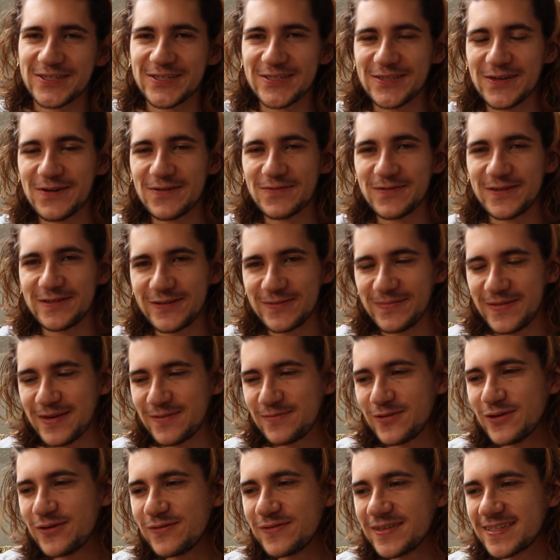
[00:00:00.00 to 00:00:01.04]
you don't want to make
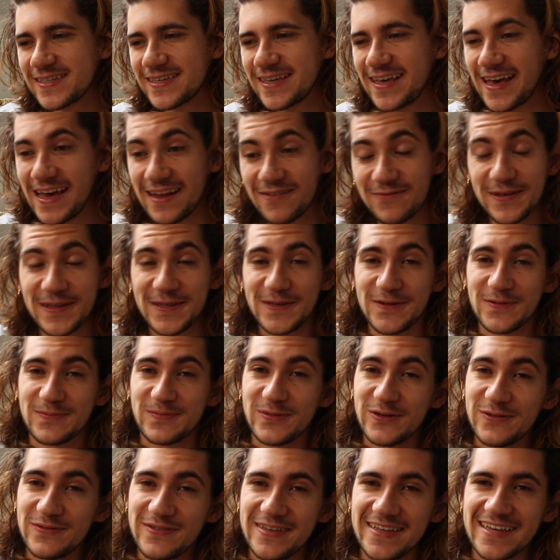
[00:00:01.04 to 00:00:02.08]
movies again when your
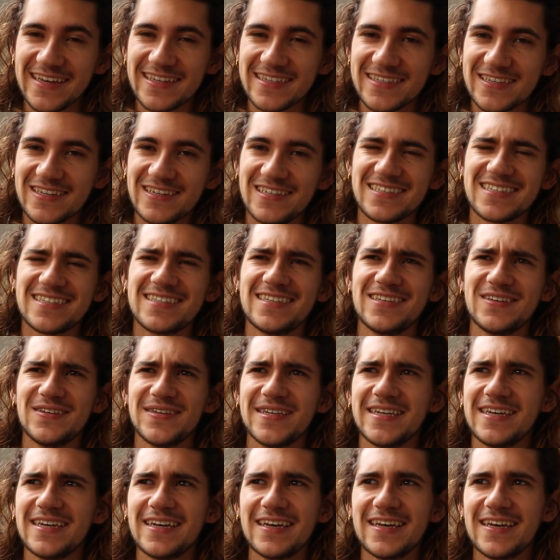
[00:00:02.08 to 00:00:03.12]
movie gets called the
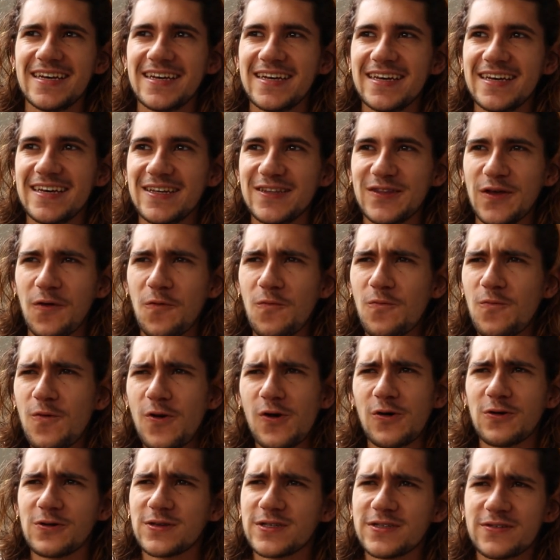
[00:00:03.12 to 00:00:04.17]

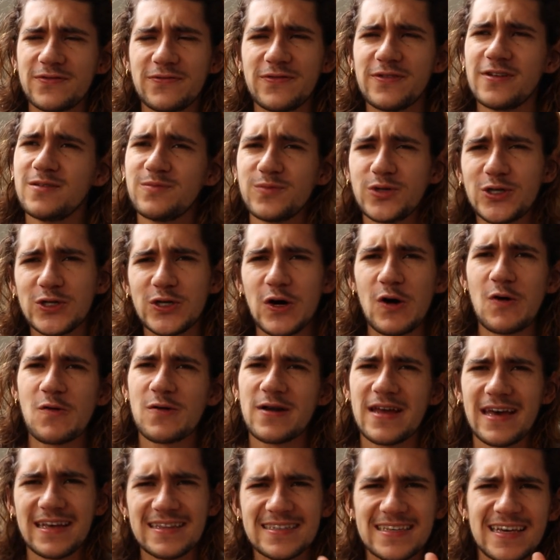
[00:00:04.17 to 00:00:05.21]
worst film
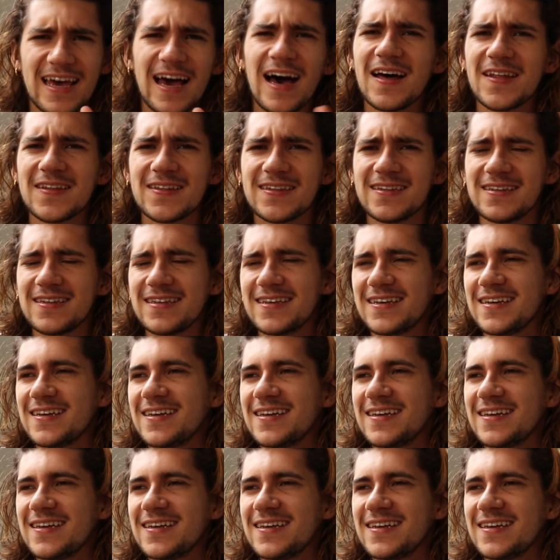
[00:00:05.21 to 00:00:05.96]
shown at Cannes